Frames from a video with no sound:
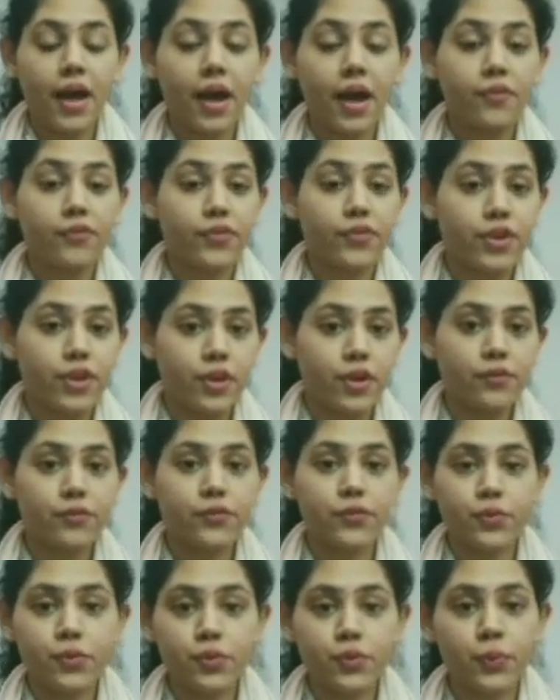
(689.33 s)
I have
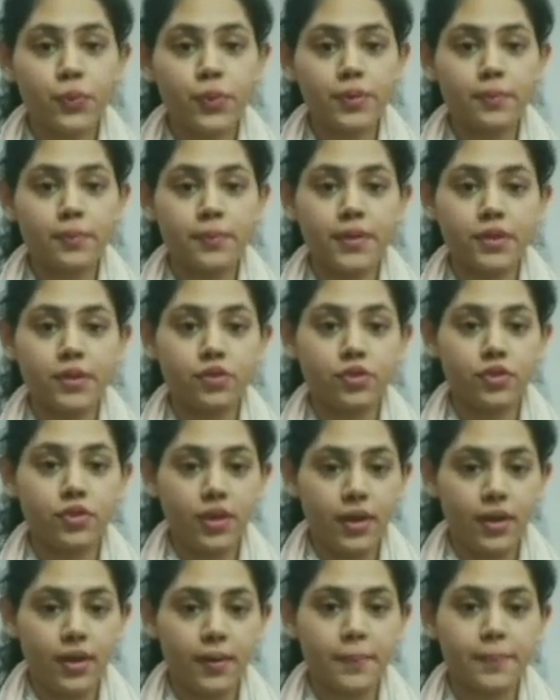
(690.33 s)
enough food with me
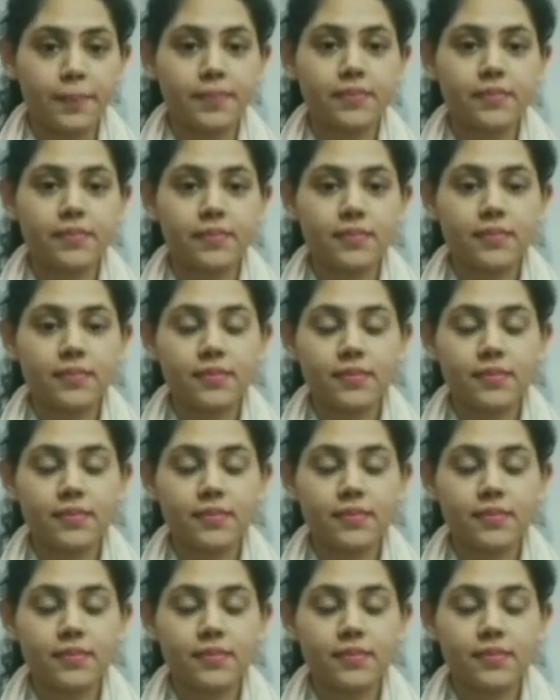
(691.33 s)
today.